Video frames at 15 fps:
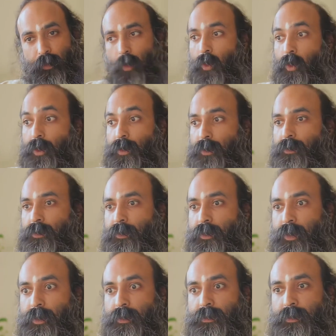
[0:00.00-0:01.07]
or
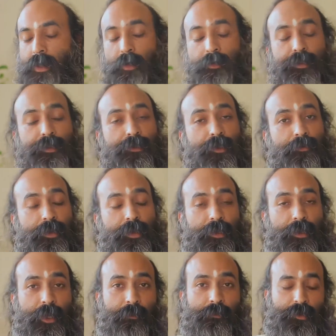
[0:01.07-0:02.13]
there are thousands of other
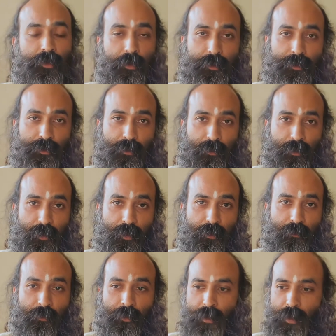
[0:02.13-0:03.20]
names also
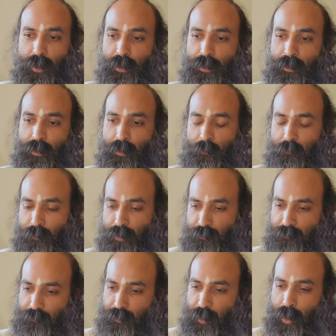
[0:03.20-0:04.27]
for our
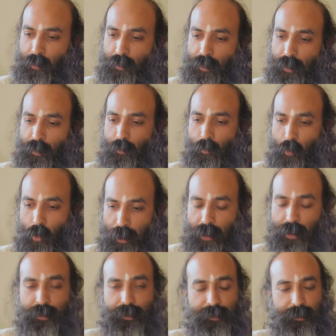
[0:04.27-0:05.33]
profound
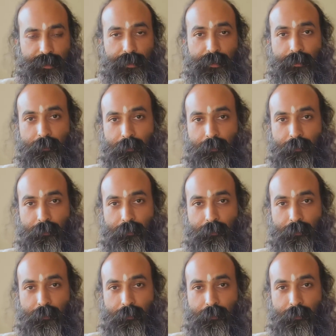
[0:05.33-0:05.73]
violence.